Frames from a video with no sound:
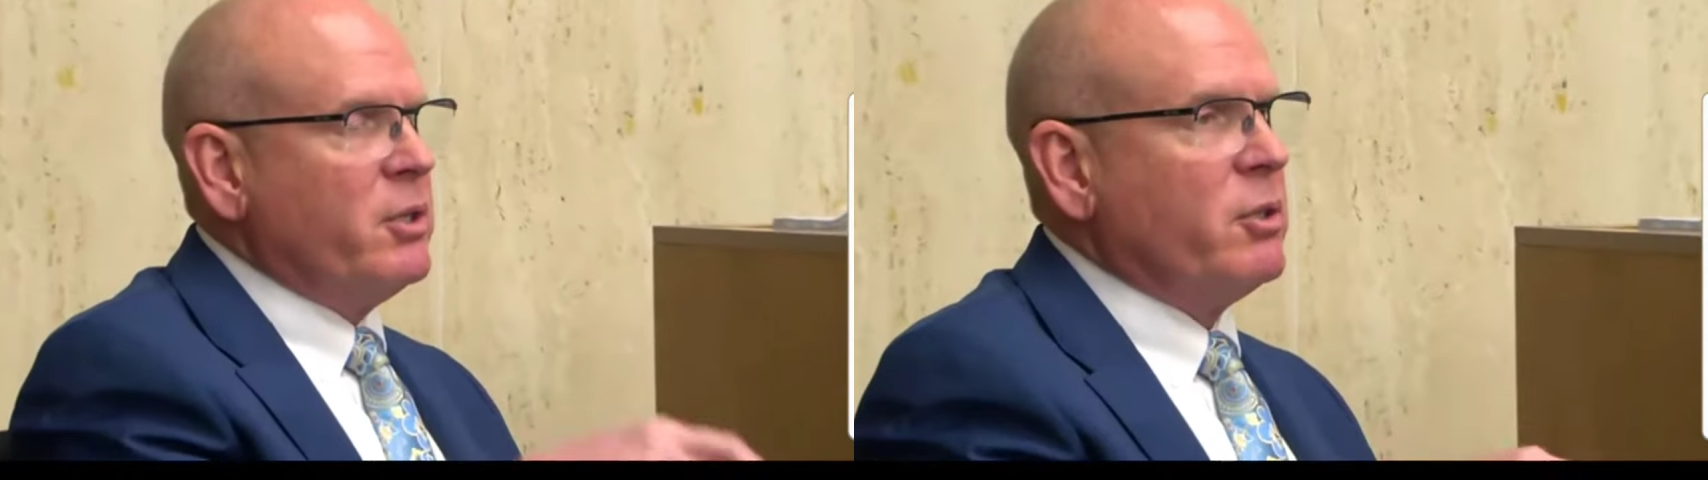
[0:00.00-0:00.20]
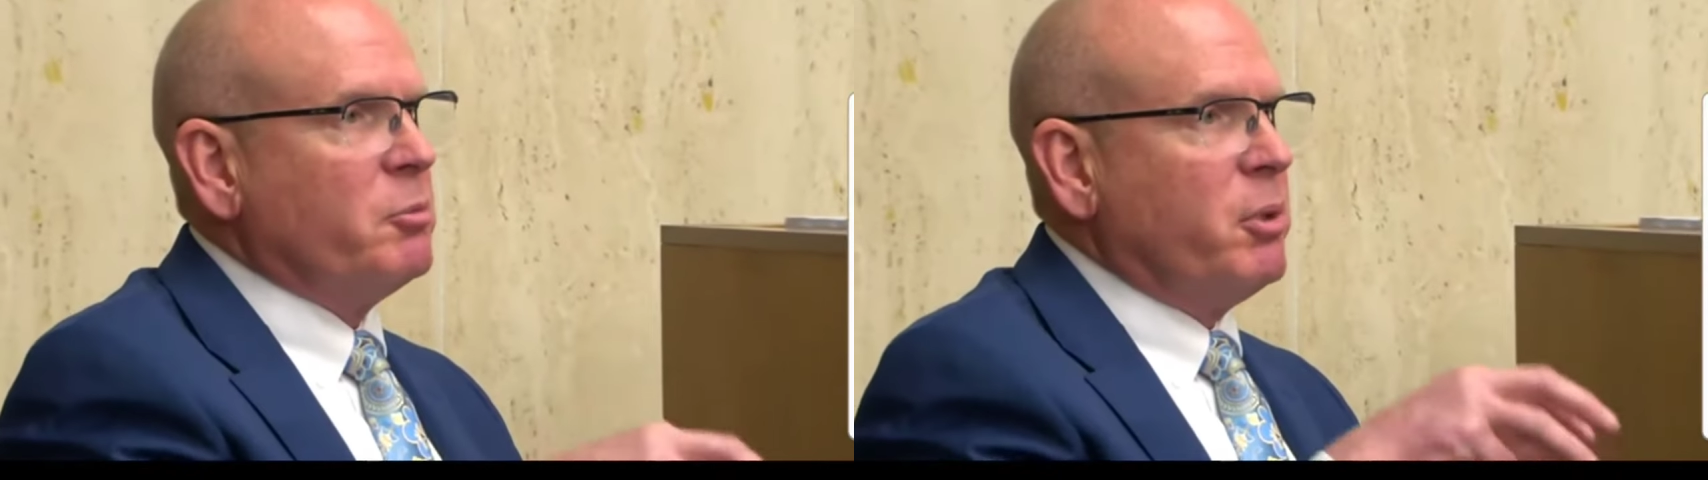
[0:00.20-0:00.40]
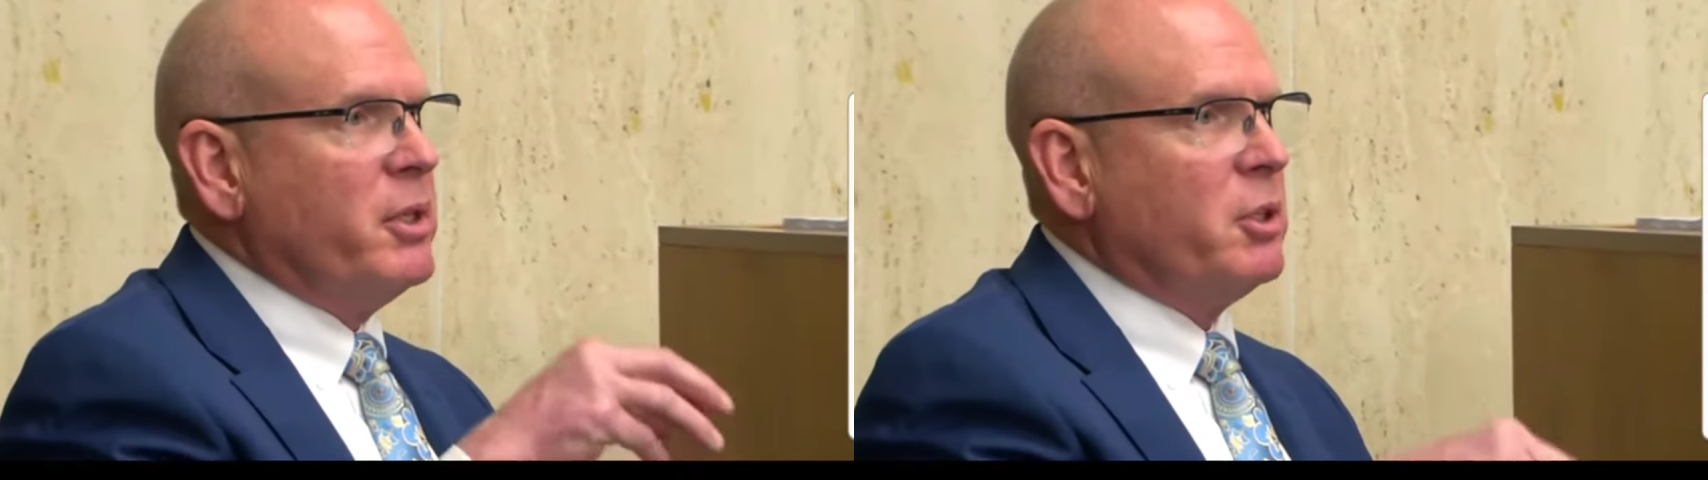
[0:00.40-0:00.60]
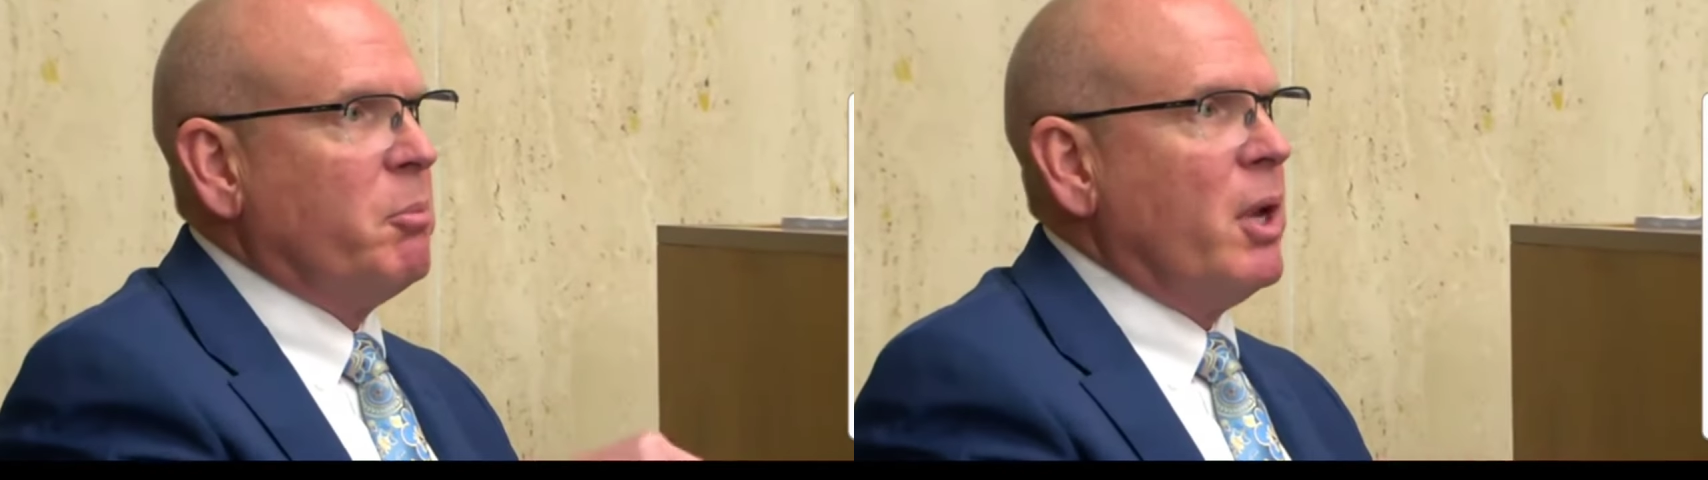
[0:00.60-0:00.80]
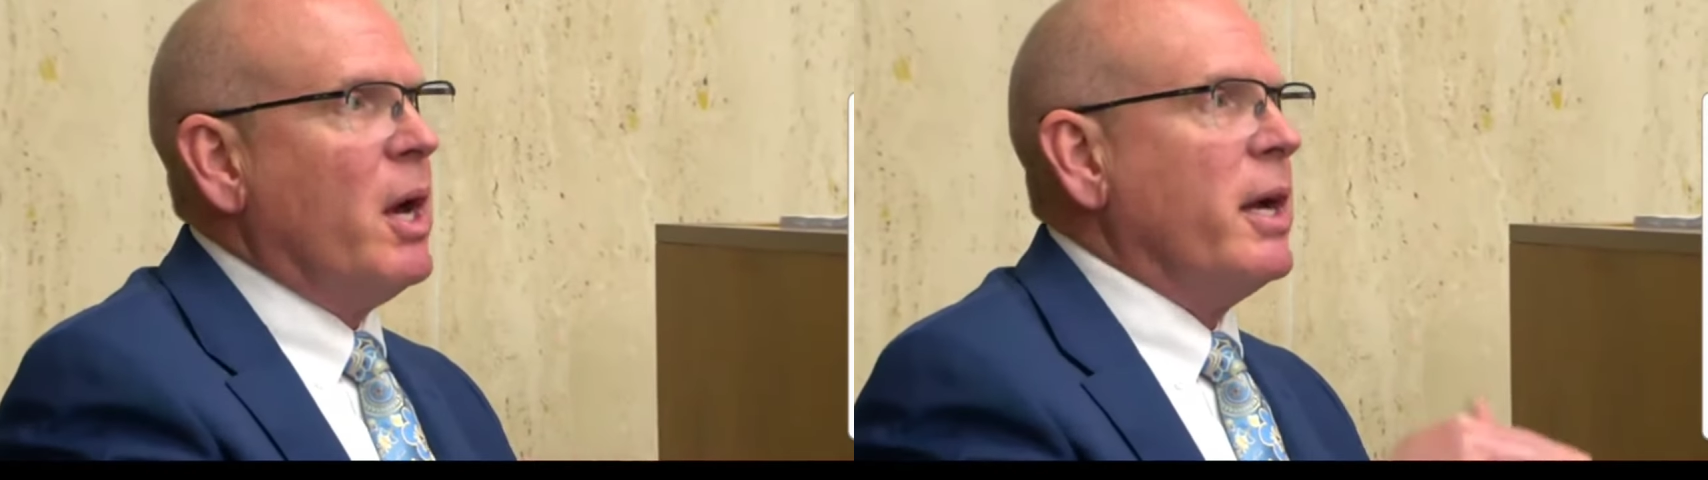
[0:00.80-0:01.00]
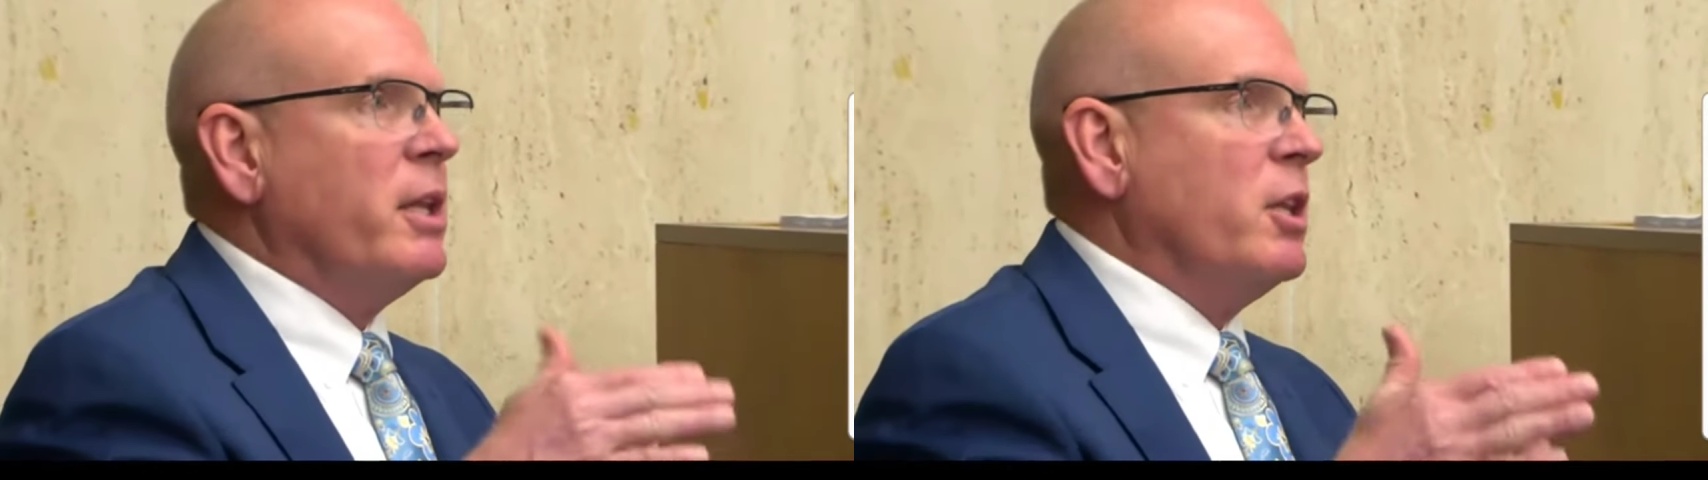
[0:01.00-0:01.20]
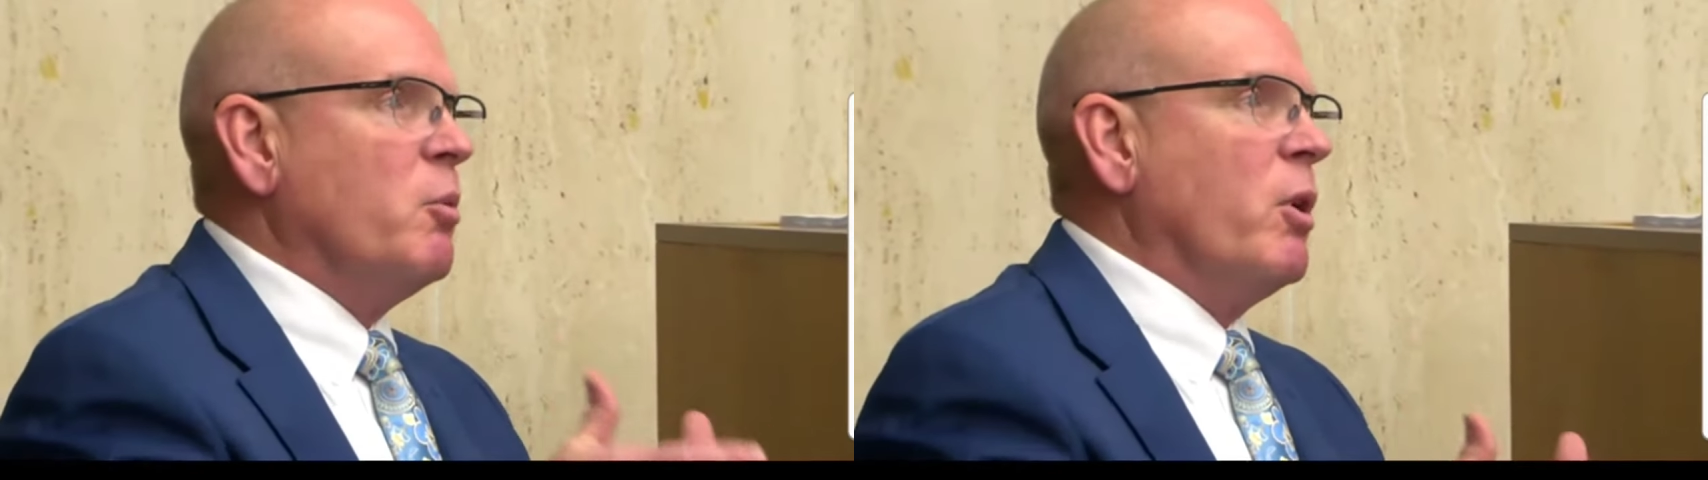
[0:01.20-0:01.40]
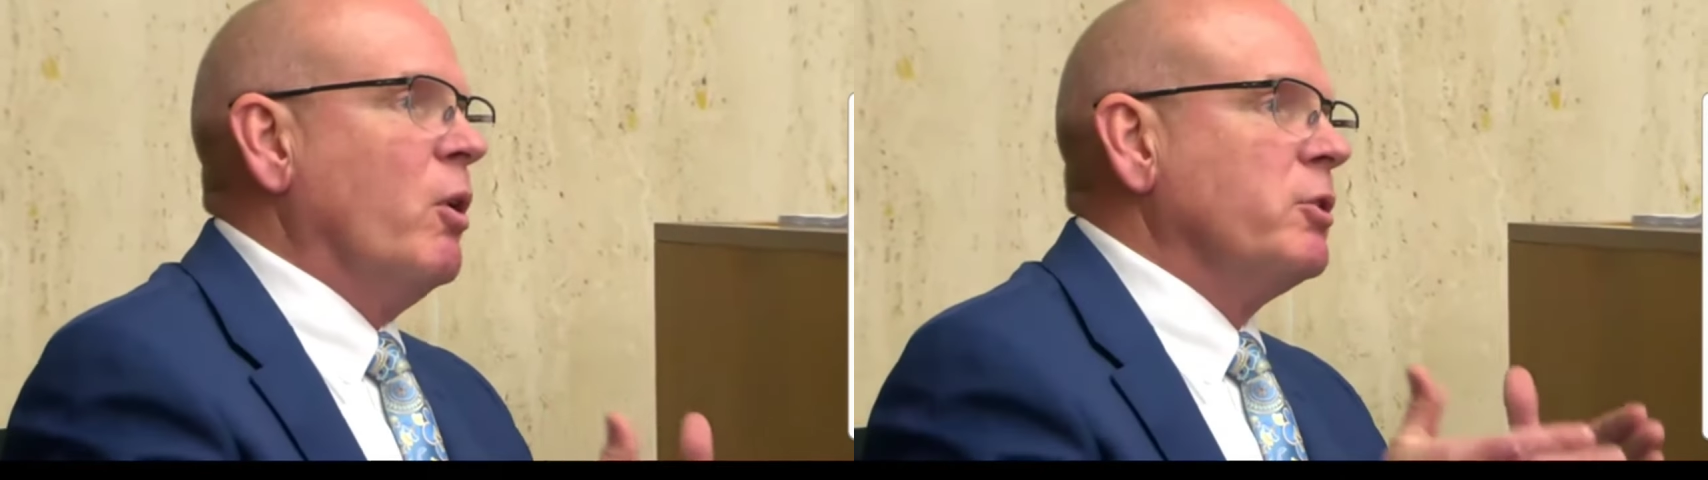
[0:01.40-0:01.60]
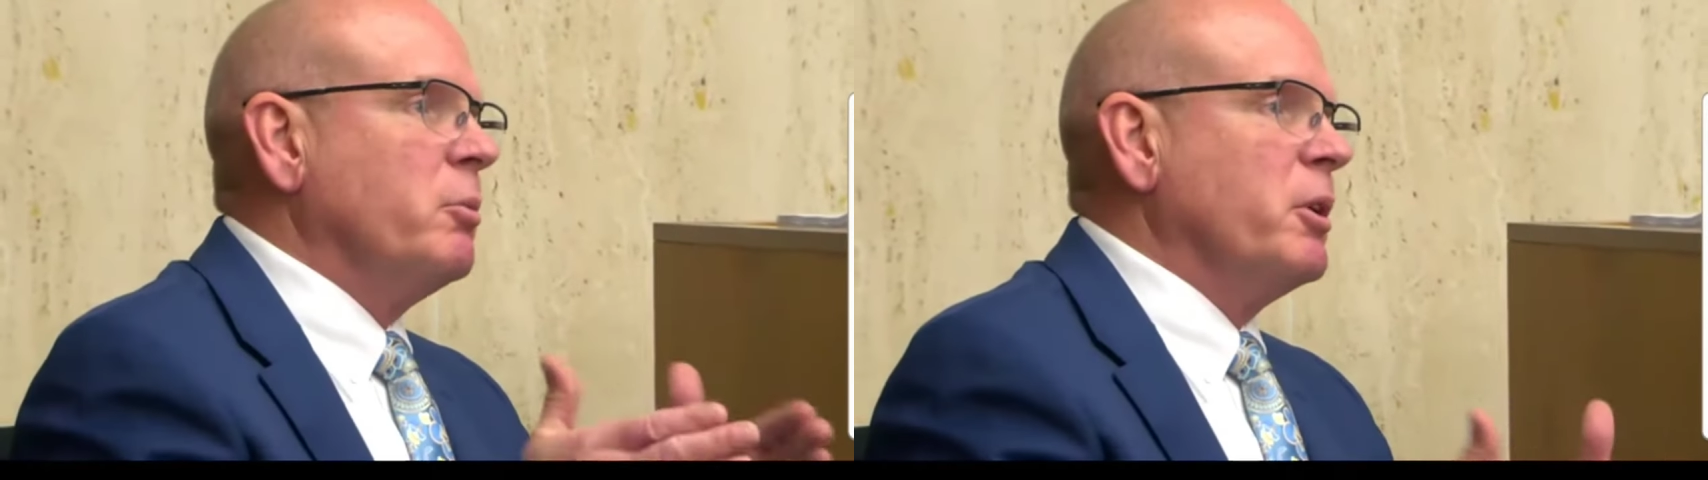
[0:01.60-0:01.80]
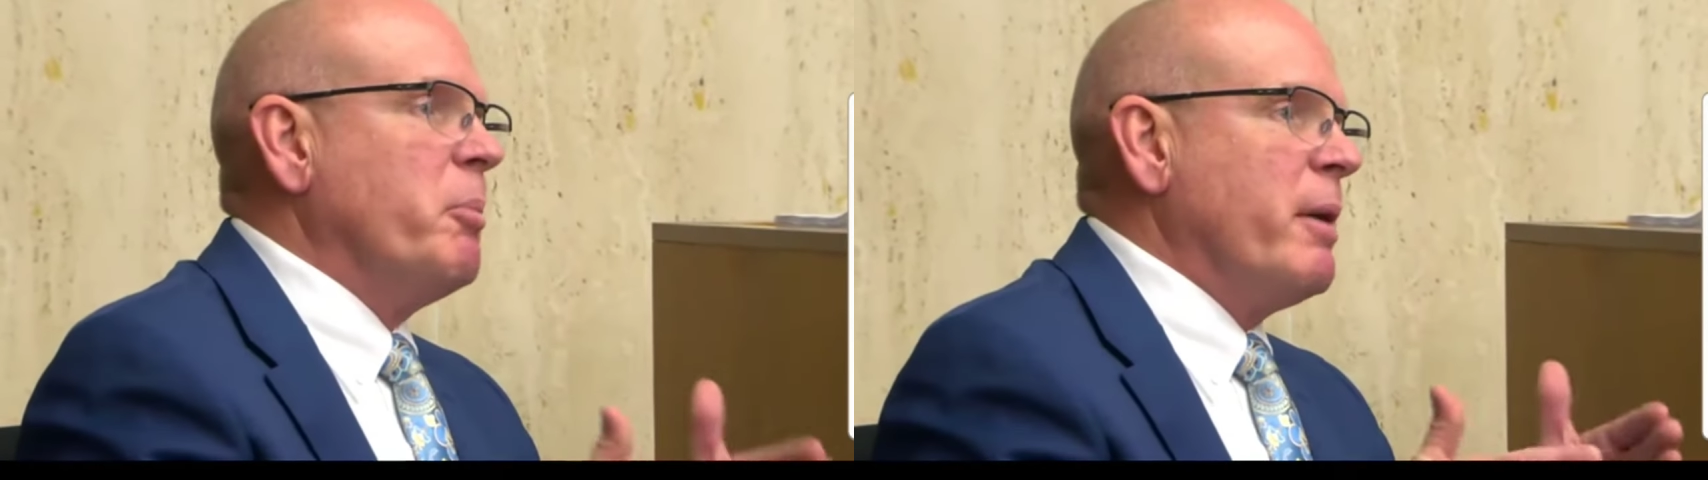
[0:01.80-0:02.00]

Keesler's Police Supply, and then they were ultimately,